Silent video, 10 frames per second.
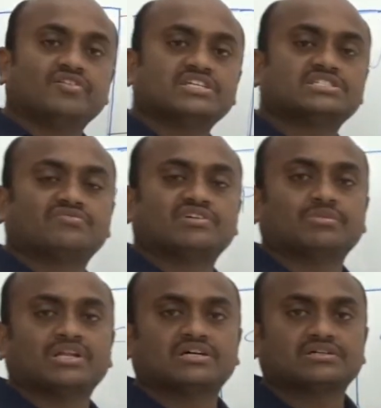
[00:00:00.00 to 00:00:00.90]
is the
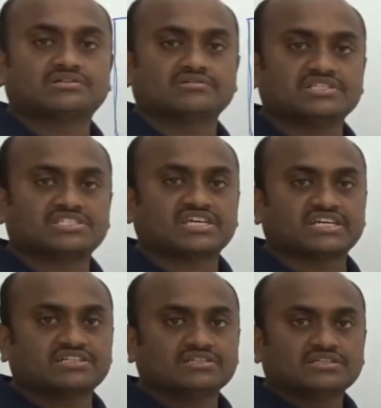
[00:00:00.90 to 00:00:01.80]
formula to
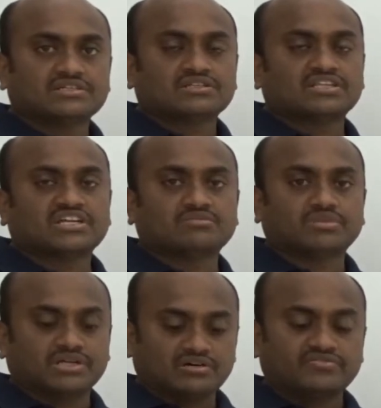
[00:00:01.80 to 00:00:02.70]
decide the
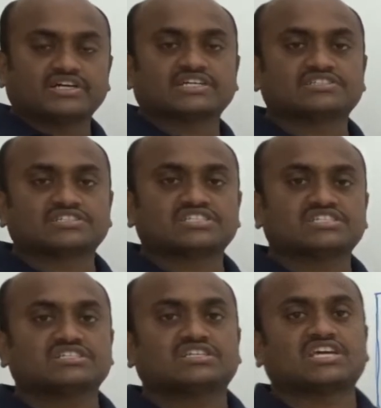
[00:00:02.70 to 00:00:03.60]
number of
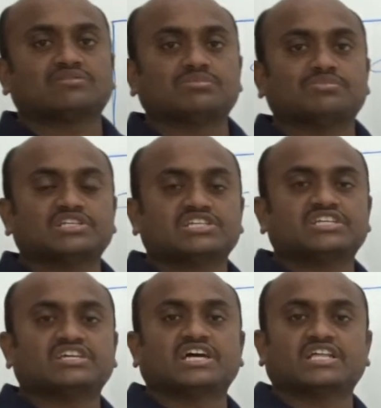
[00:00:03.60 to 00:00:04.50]
addressing
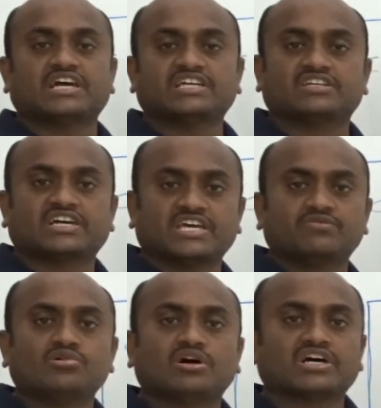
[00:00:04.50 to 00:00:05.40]
capability, either
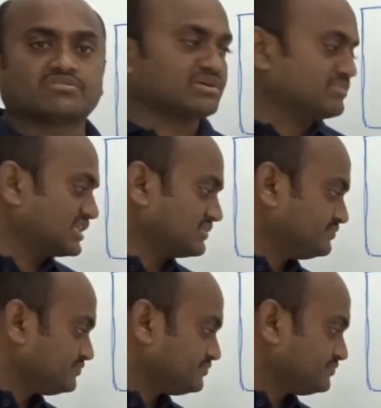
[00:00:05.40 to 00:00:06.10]
IO or memory.